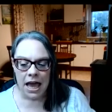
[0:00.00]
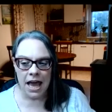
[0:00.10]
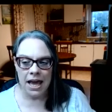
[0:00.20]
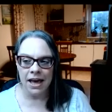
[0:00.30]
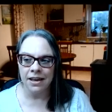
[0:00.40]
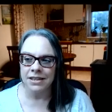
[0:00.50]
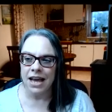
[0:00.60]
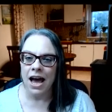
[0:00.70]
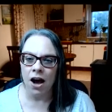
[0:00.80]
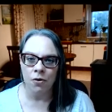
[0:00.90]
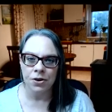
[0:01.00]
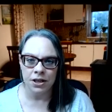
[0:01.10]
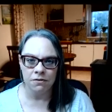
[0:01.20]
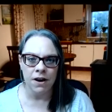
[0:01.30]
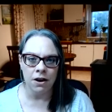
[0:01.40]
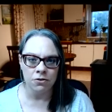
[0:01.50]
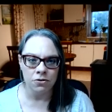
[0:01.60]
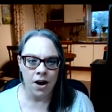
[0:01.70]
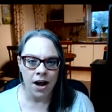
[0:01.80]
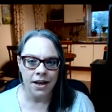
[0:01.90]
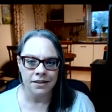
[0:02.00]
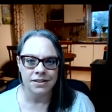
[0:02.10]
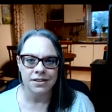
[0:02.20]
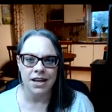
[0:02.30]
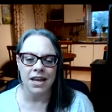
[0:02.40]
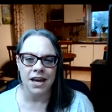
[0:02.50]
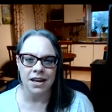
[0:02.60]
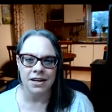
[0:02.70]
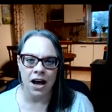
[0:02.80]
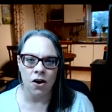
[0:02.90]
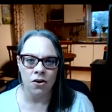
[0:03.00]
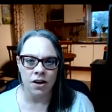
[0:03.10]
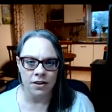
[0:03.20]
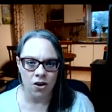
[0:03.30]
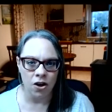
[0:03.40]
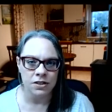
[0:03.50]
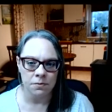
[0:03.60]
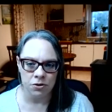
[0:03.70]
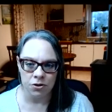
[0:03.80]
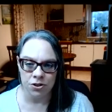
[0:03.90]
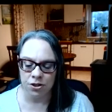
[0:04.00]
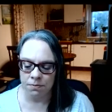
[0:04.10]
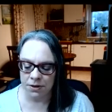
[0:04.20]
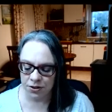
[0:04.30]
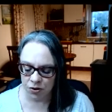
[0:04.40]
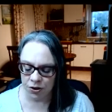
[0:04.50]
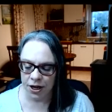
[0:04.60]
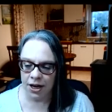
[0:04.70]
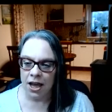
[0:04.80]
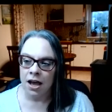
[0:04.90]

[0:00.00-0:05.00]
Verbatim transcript: and how he found Christ and how God called him to Christian ministry.